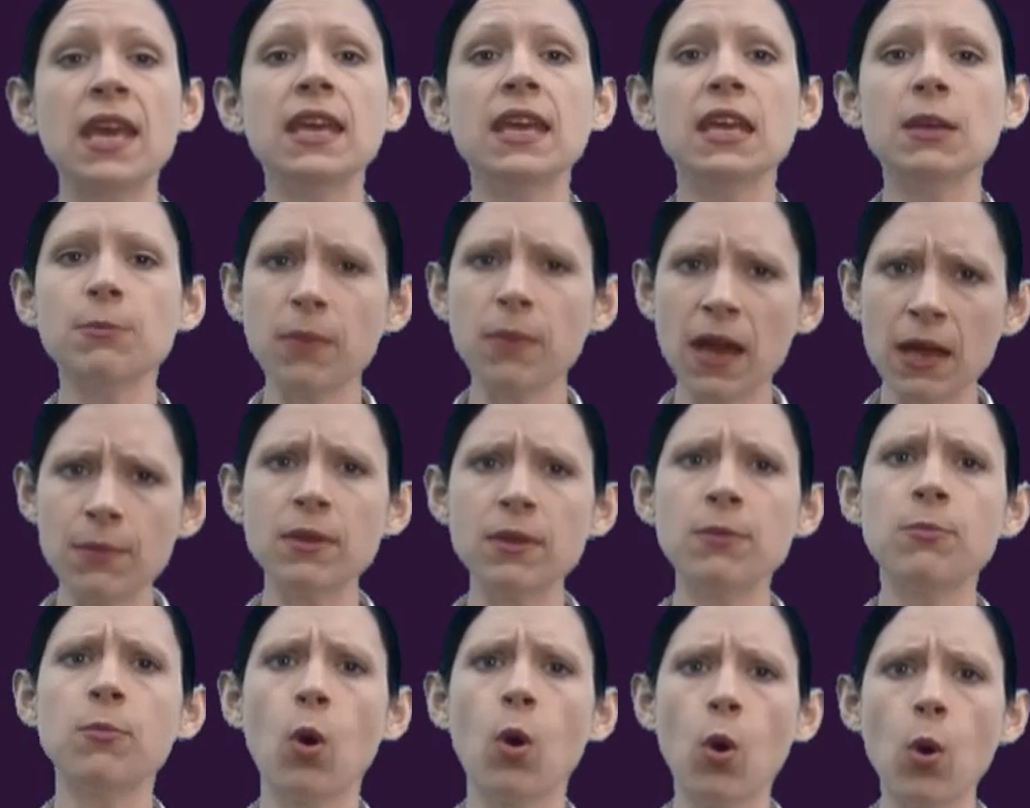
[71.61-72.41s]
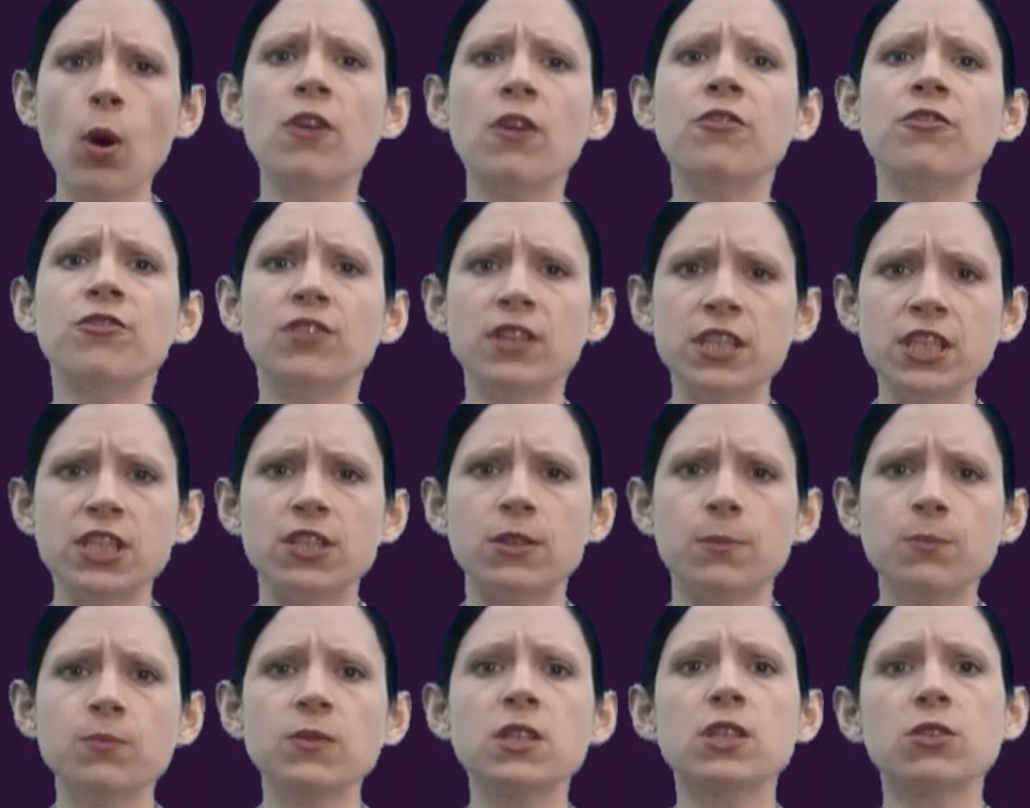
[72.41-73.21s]
it may be more
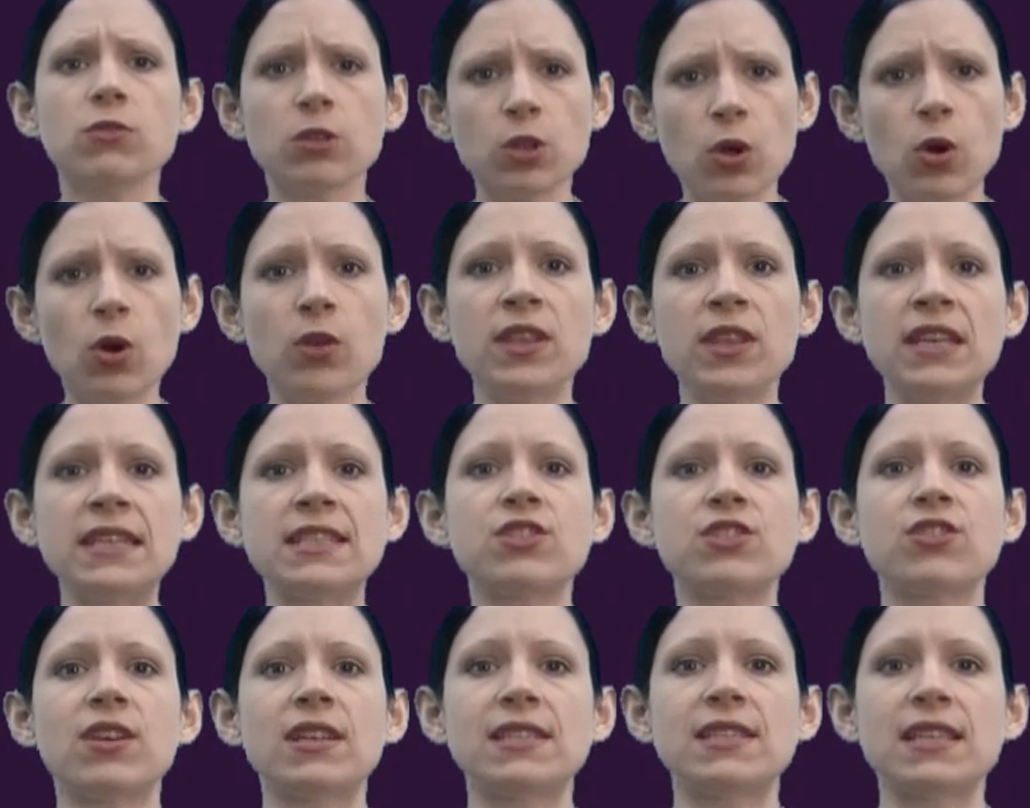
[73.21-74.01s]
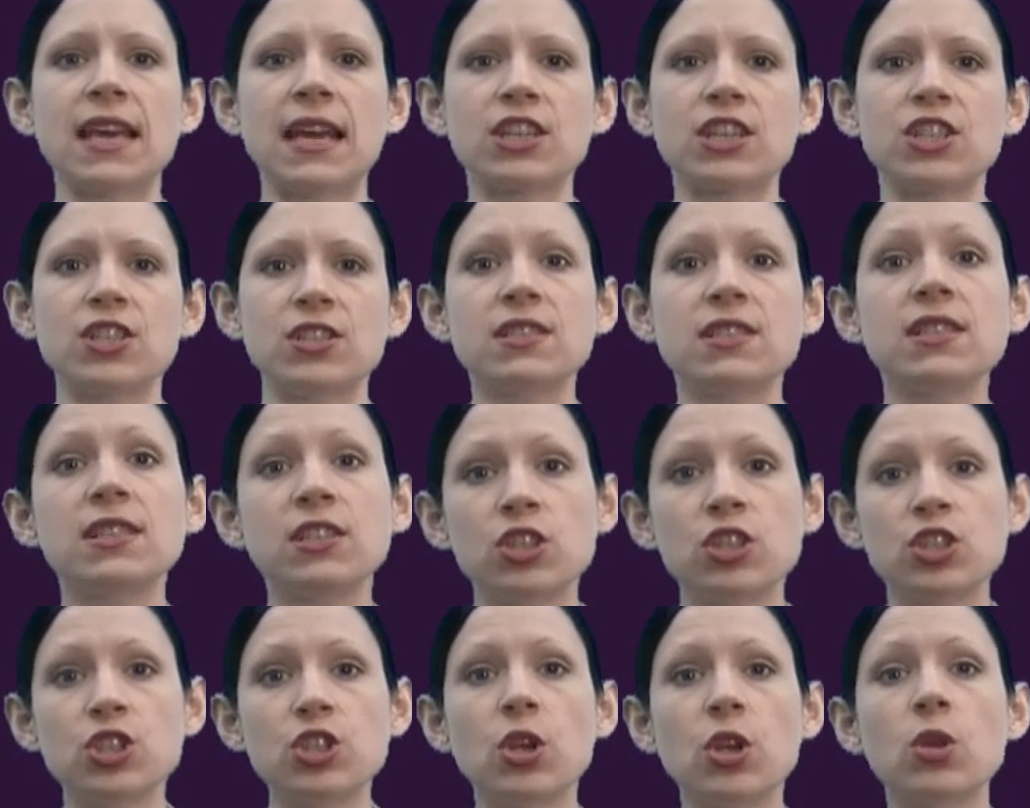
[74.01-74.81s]
efficient to record these transactions in
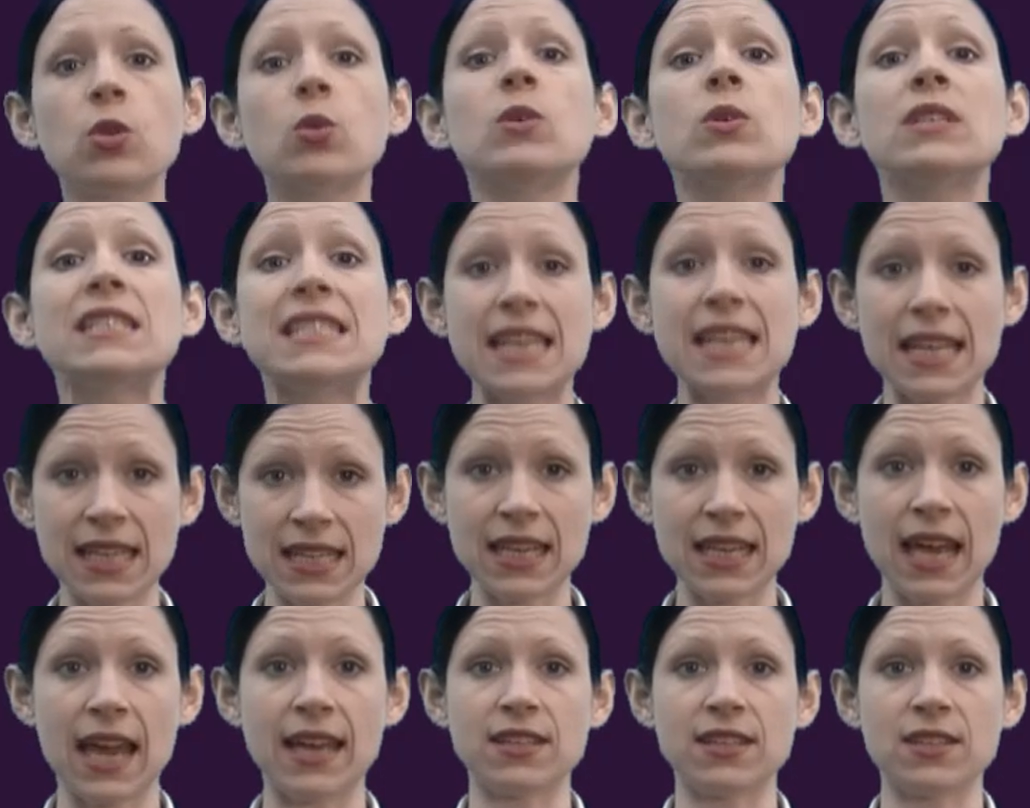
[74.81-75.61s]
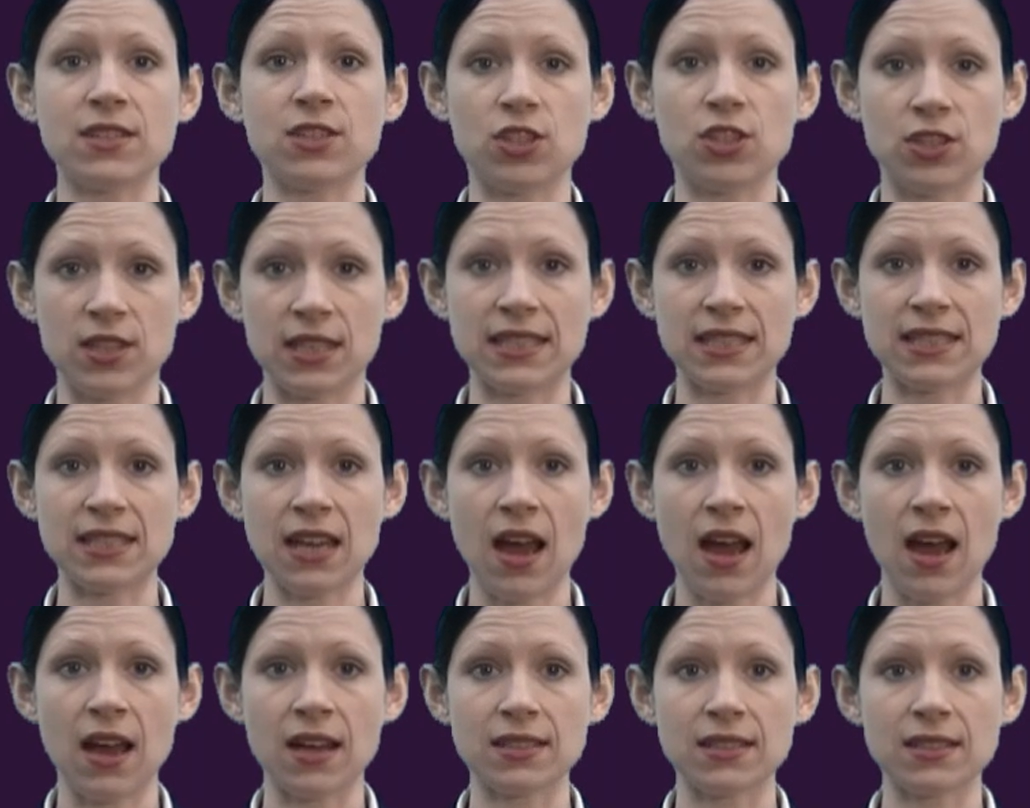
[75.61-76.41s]
a journal dedicated to this
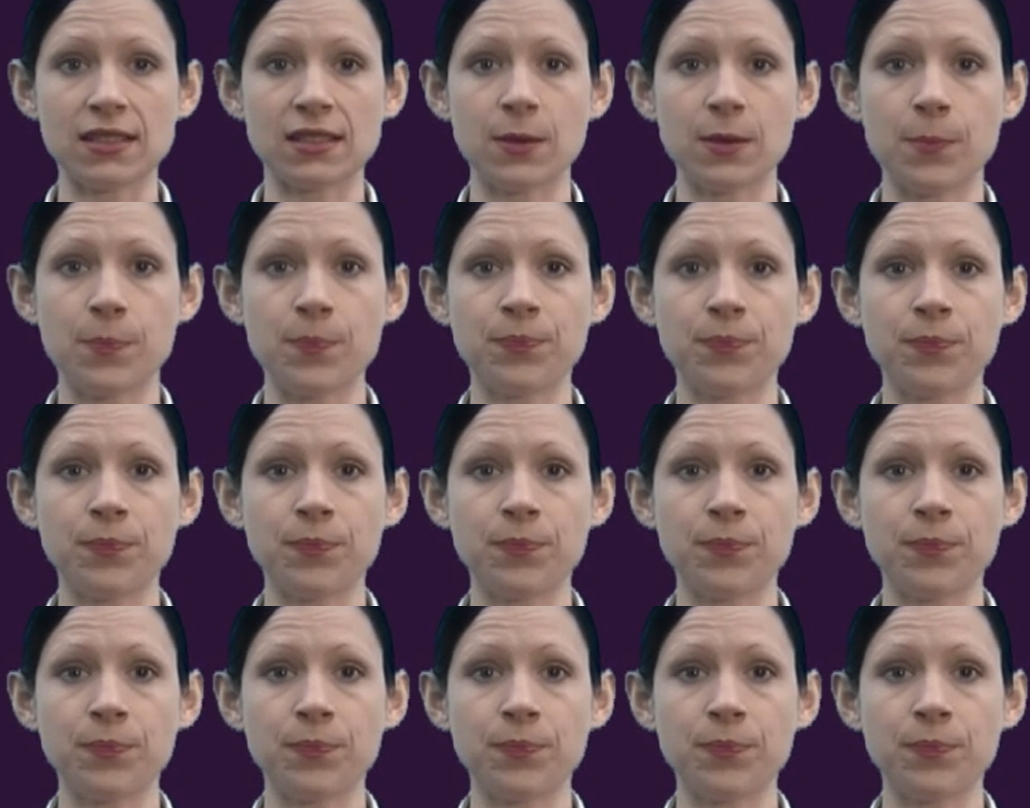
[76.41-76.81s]
task.